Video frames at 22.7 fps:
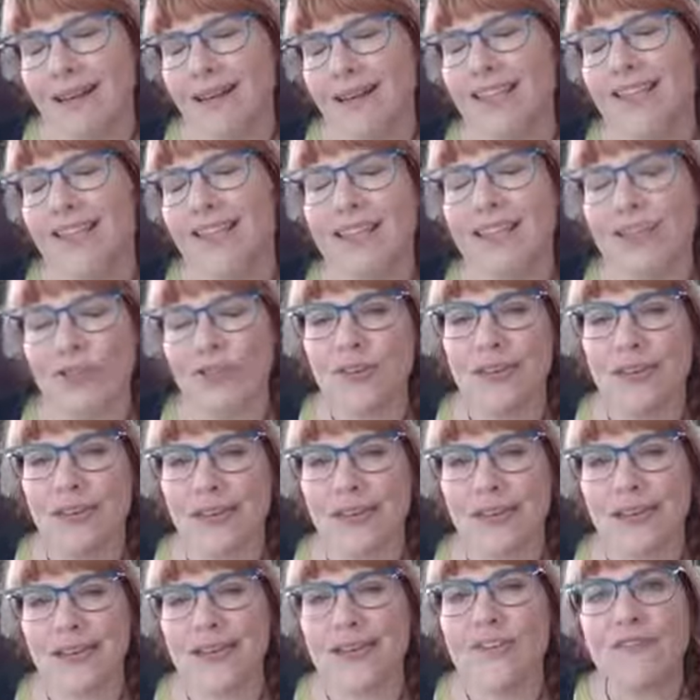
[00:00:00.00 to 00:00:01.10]
literally,
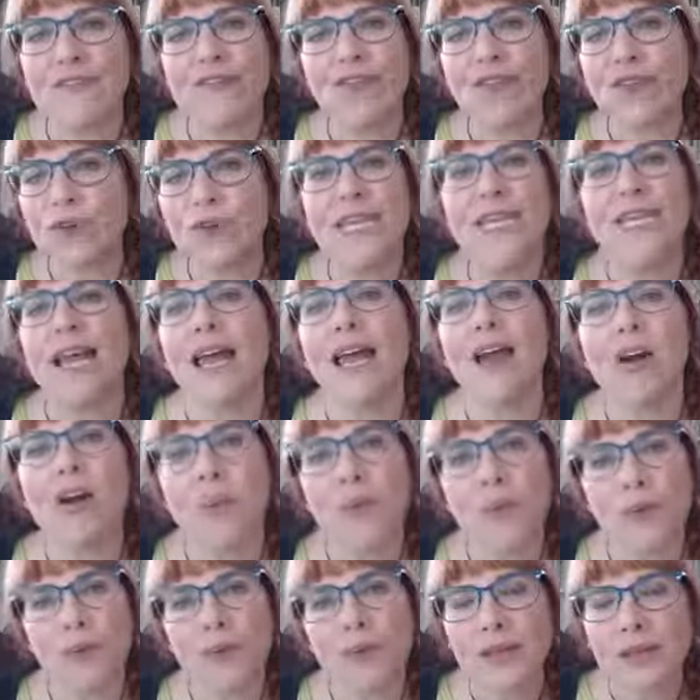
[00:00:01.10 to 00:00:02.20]
if you need
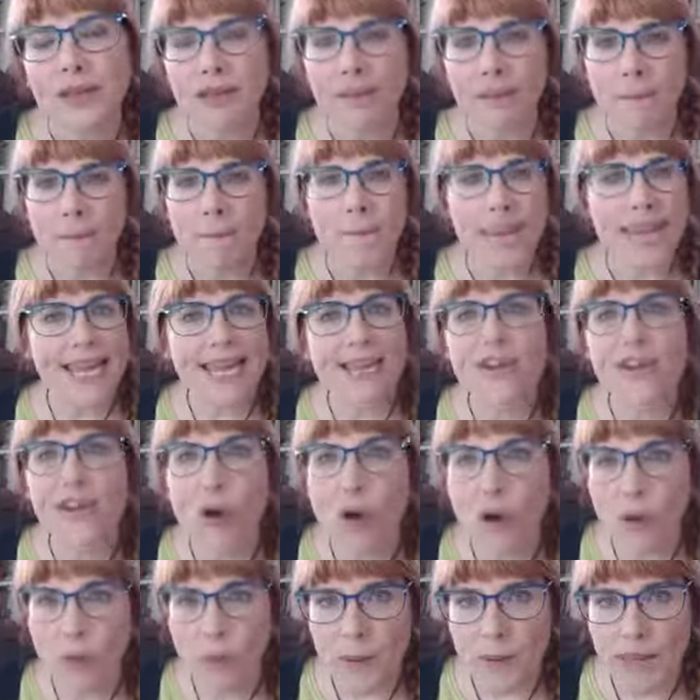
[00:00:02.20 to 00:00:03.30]
help making your
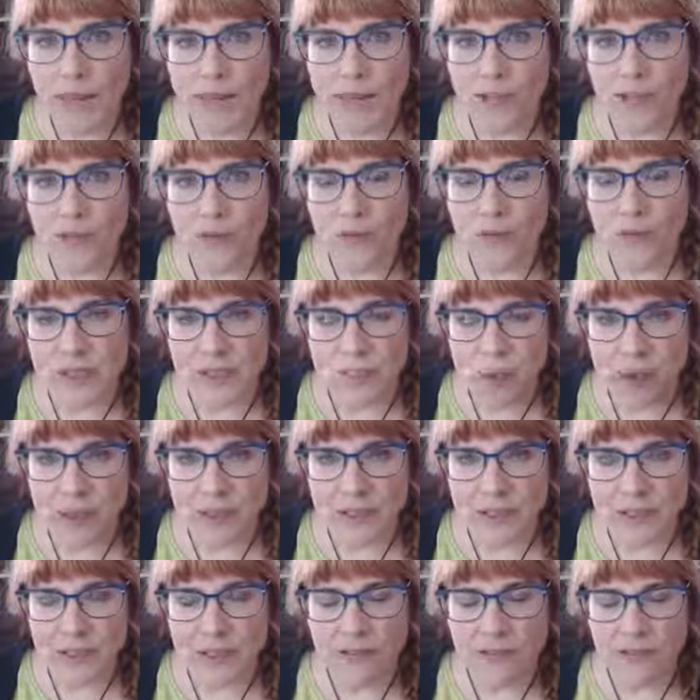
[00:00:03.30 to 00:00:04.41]
homepage
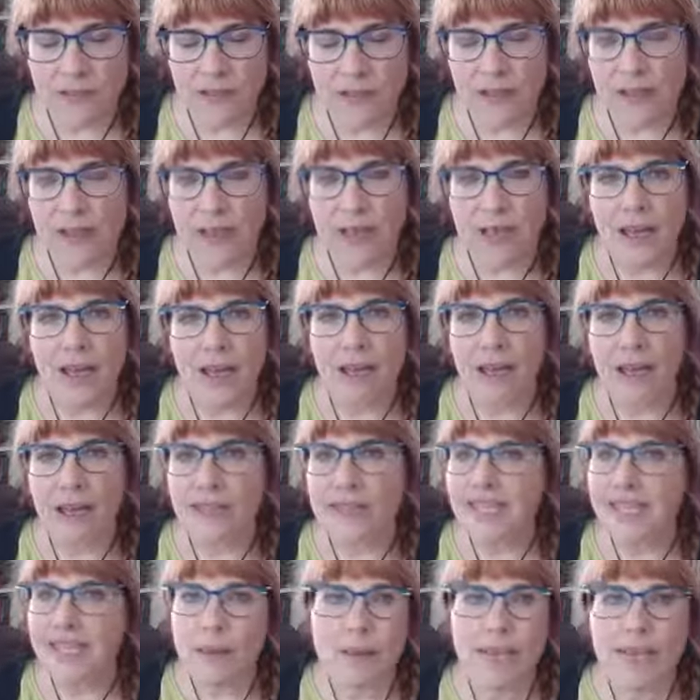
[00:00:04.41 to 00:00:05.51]
responsive,
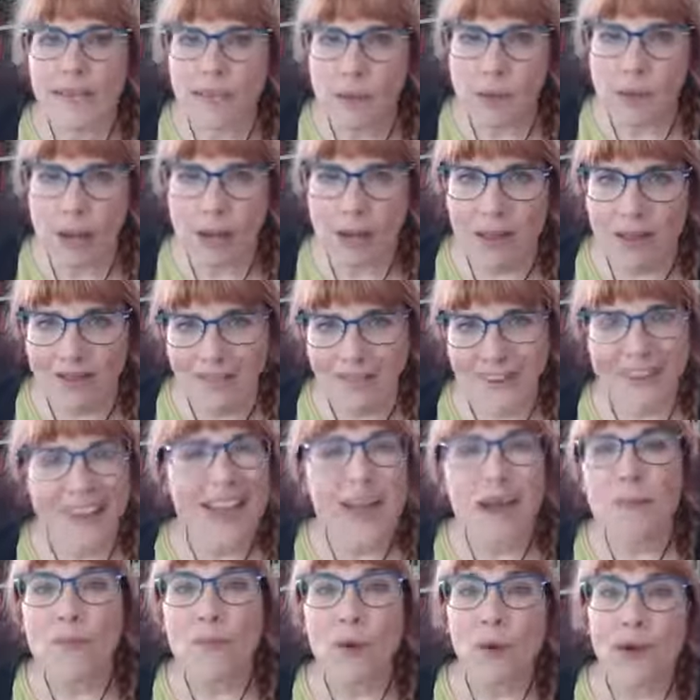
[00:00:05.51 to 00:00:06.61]
send me an email,
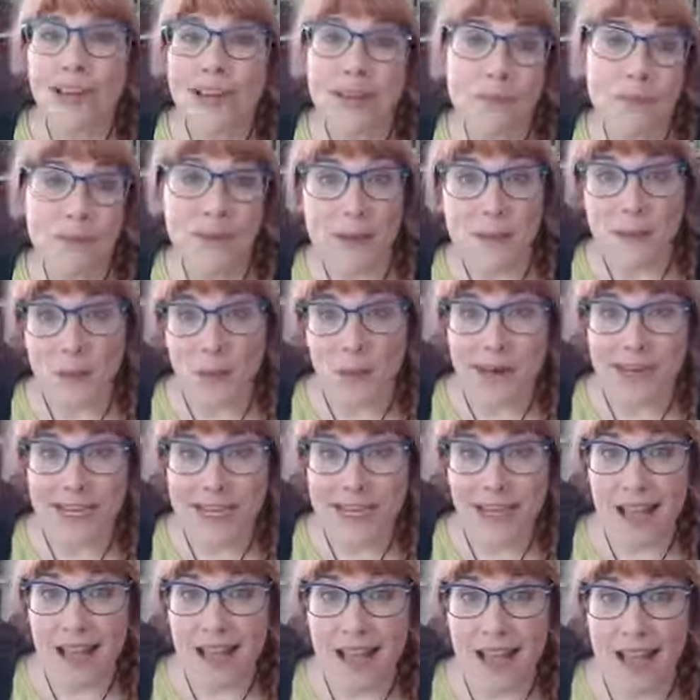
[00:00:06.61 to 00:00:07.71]

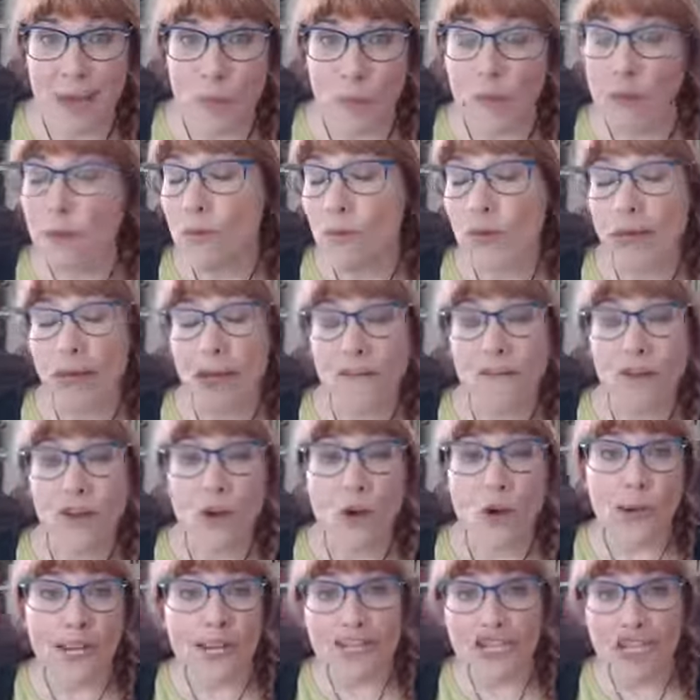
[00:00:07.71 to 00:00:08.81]
Maureen@meetmaureen.com. We will have a
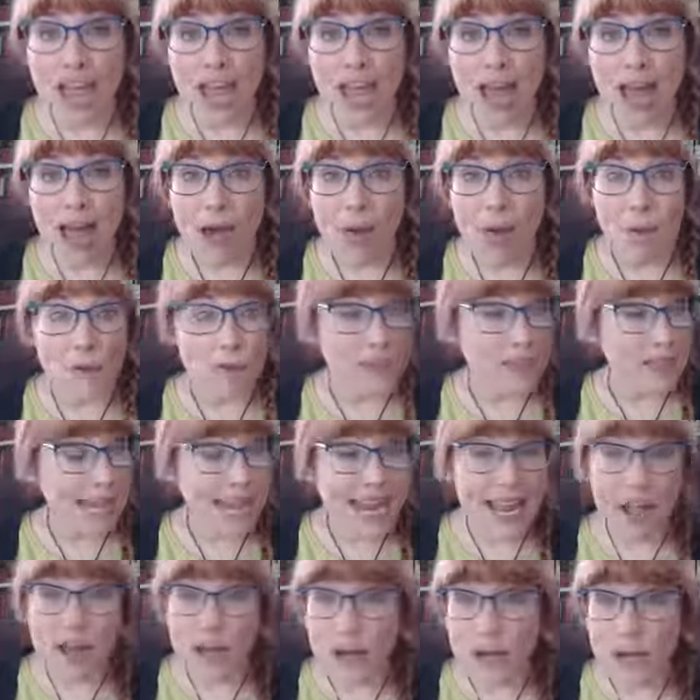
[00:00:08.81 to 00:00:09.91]
quick chat. We'll lay
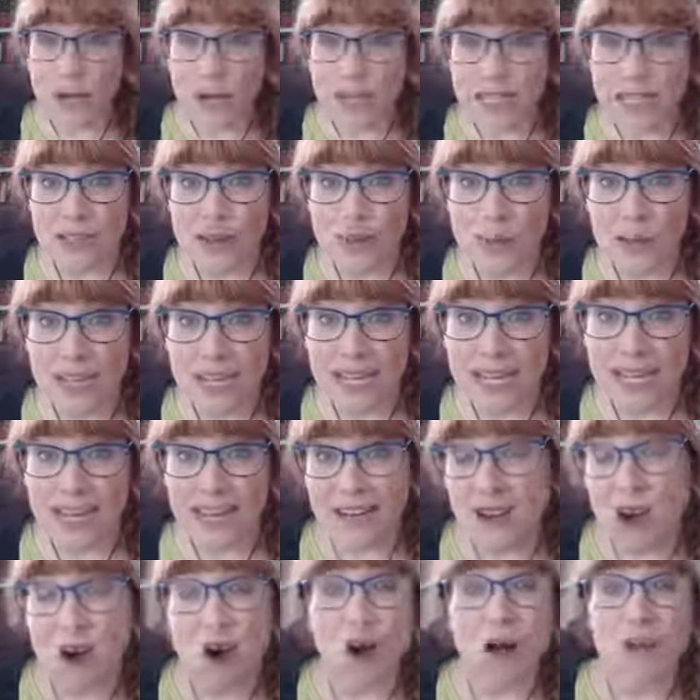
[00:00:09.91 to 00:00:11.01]
out a quick little plan,
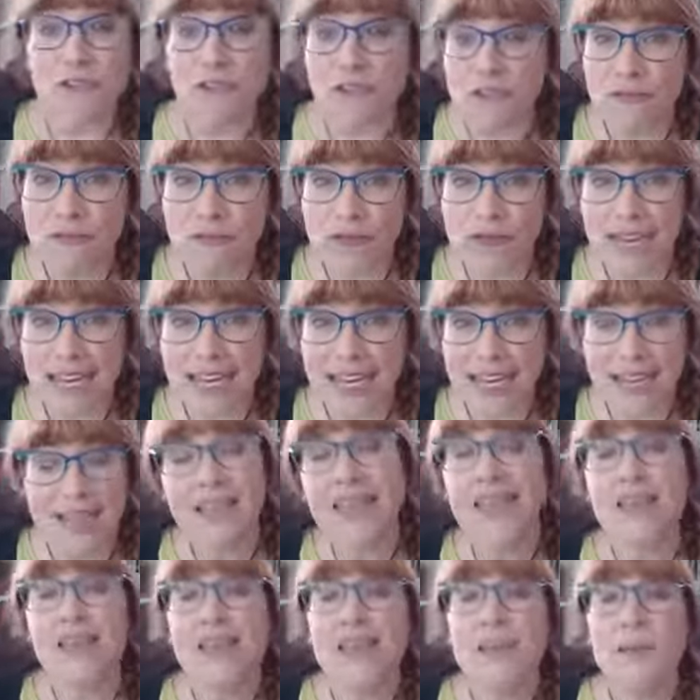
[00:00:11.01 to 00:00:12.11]
all for free,
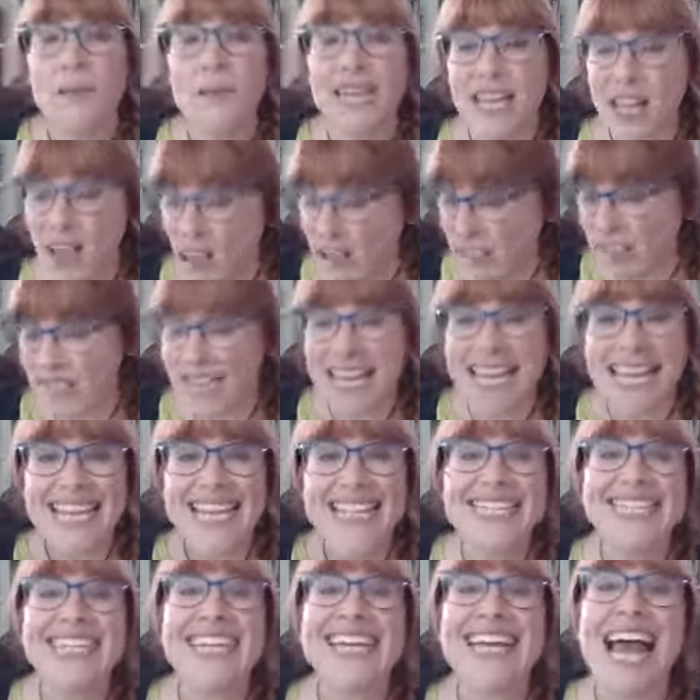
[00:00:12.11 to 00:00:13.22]
because
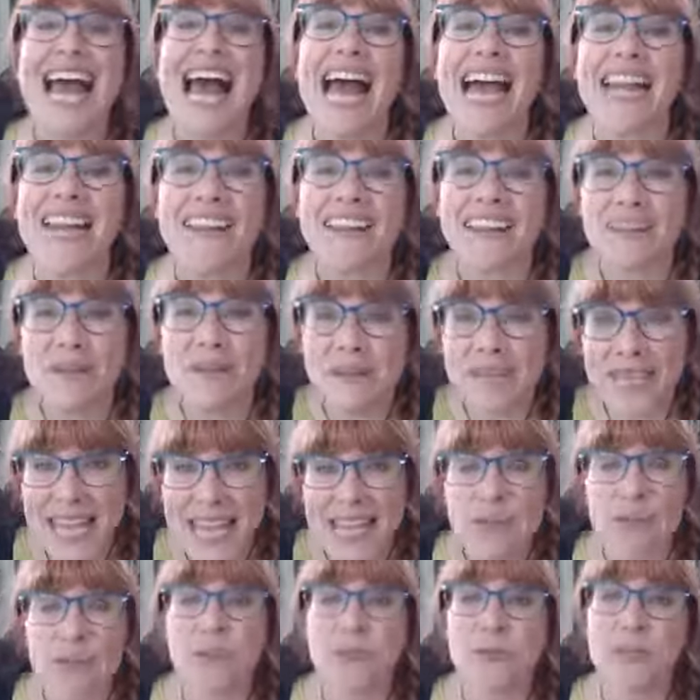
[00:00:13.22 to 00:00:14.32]
it's gotta be
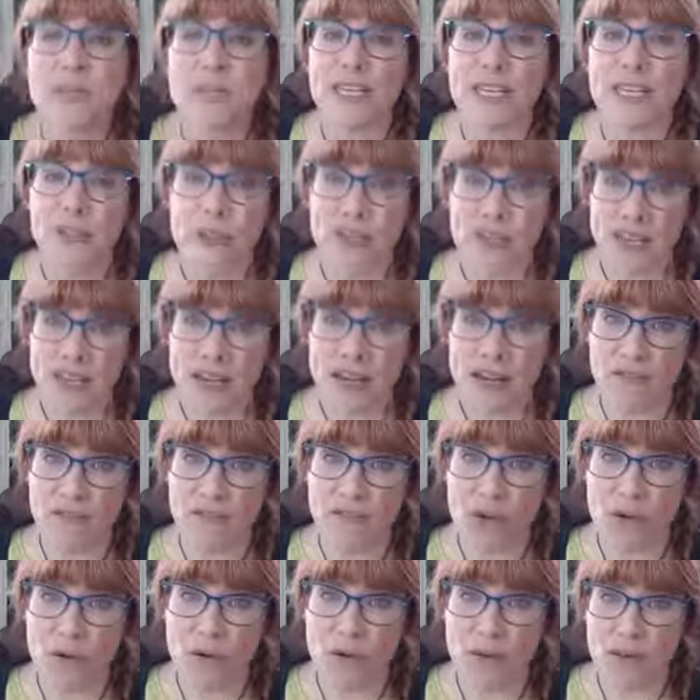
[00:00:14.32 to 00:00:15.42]
able to be used on a
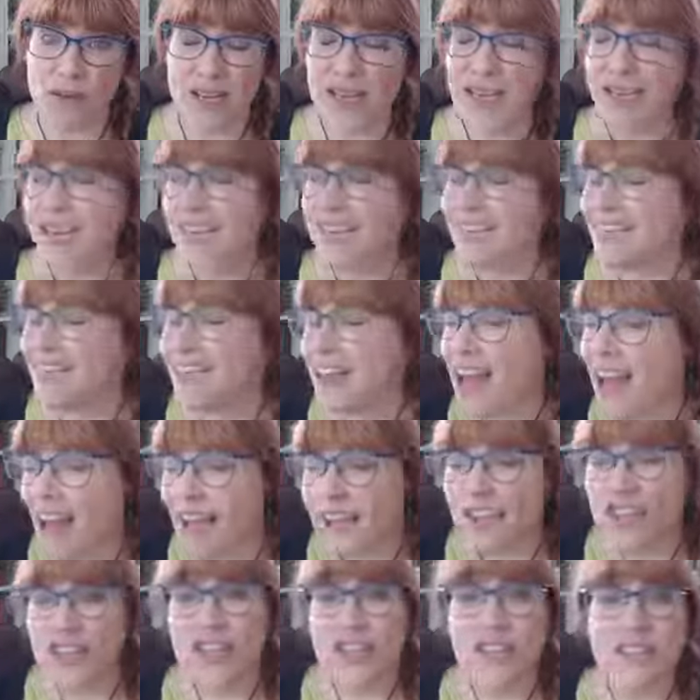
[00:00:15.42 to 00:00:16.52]
phone. Not
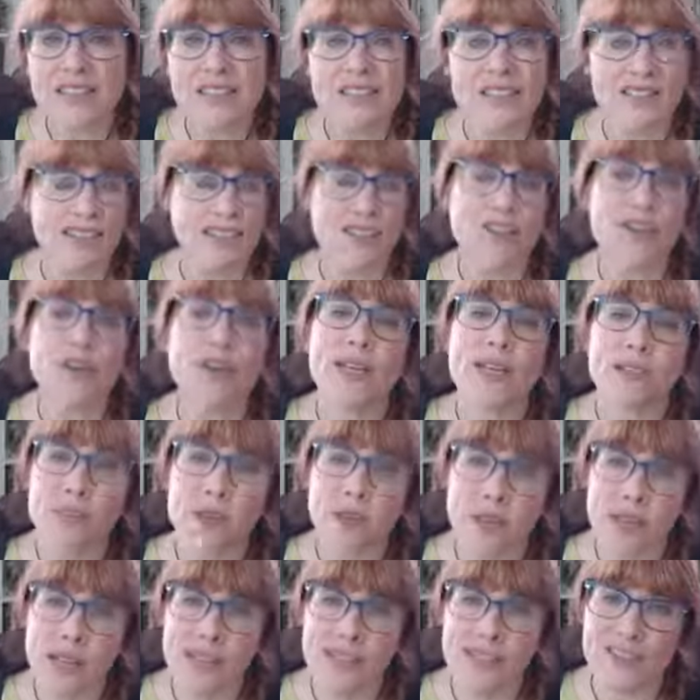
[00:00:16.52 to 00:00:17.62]
just your email
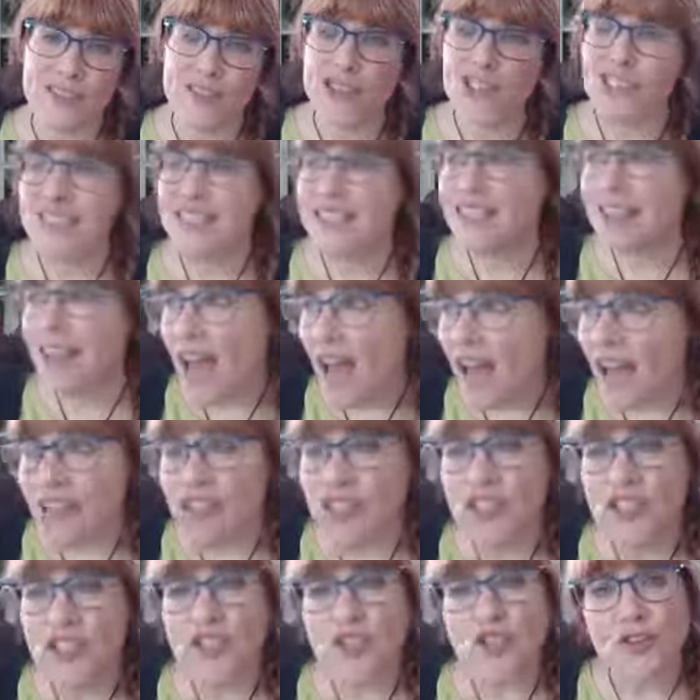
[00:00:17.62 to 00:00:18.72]
messages, not
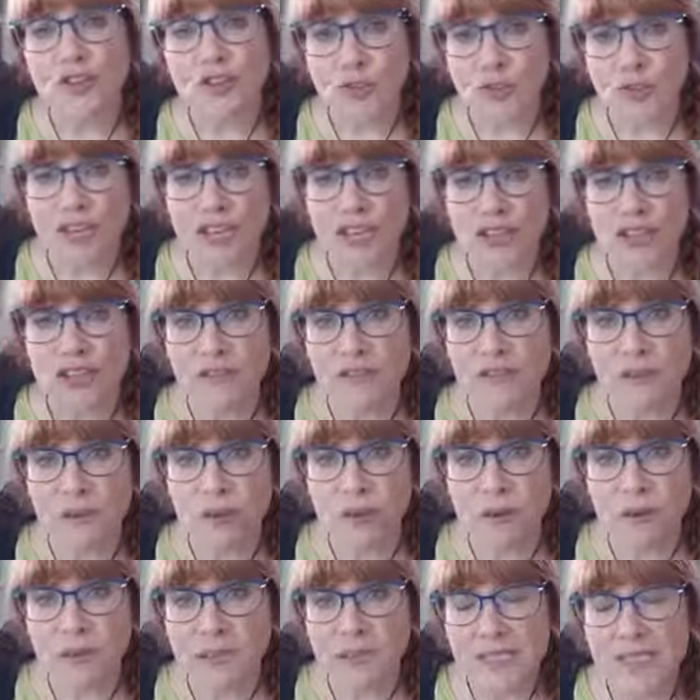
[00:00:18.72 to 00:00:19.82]
just your donation
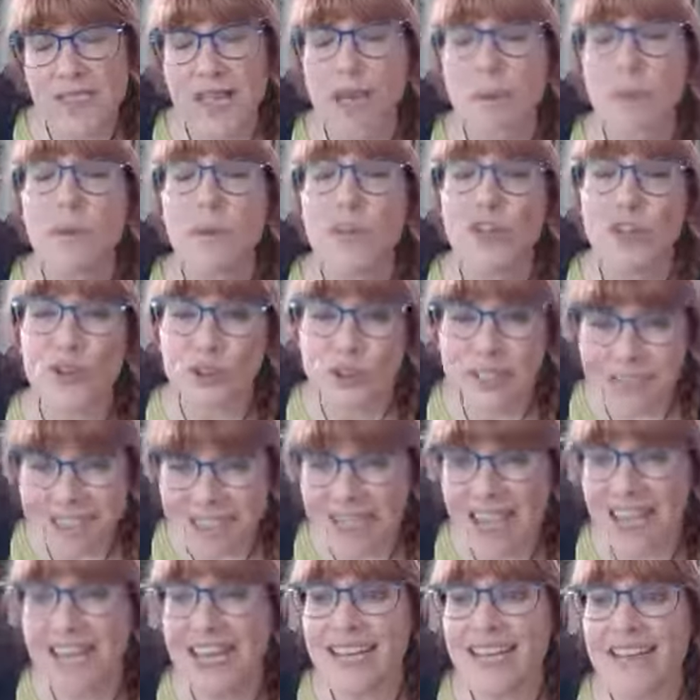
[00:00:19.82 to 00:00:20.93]
forms, but your
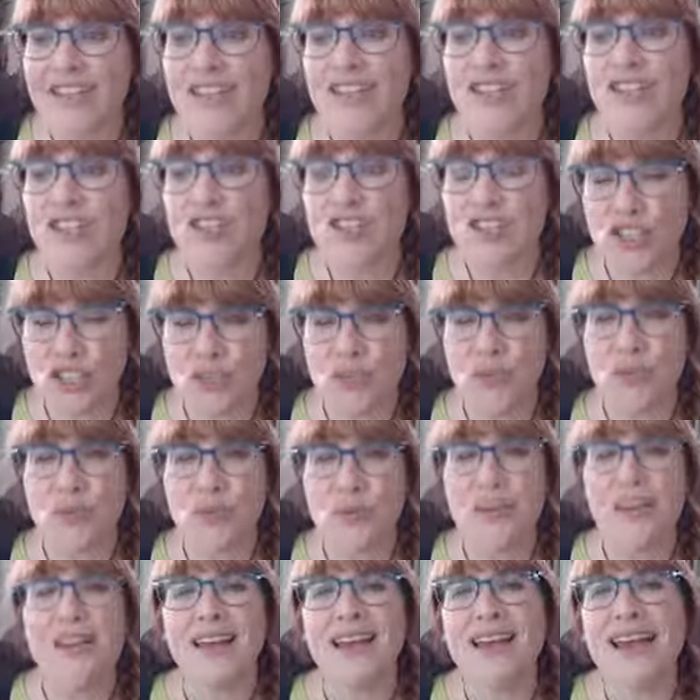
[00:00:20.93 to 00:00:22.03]
site
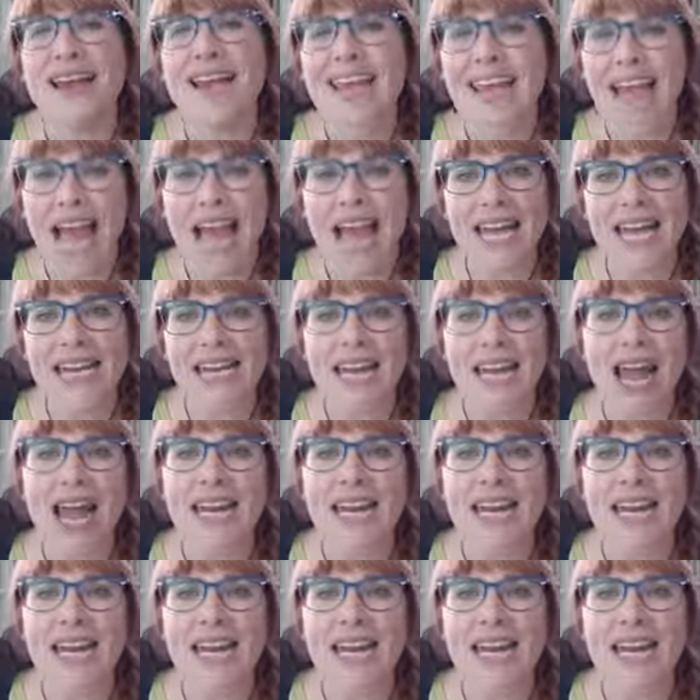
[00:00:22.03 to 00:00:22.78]
too. Gotta.